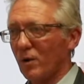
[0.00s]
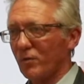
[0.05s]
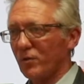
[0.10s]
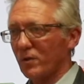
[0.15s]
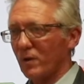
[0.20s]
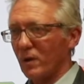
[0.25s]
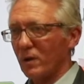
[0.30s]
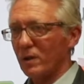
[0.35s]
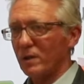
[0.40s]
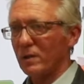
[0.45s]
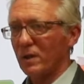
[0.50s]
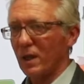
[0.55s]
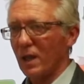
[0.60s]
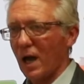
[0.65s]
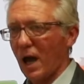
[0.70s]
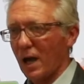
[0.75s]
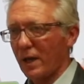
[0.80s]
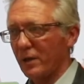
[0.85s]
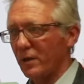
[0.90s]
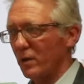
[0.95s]
I've started to
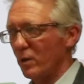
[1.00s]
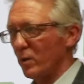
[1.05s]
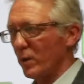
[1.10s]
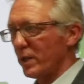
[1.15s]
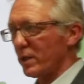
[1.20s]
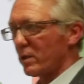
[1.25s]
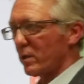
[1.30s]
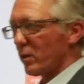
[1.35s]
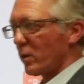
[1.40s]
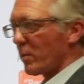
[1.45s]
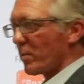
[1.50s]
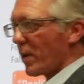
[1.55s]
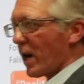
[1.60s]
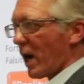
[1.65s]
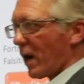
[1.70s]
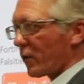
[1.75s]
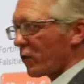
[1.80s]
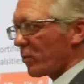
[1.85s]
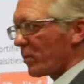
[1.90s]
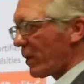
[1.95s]
lock you into a
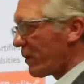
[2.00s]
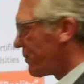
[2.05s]
box. My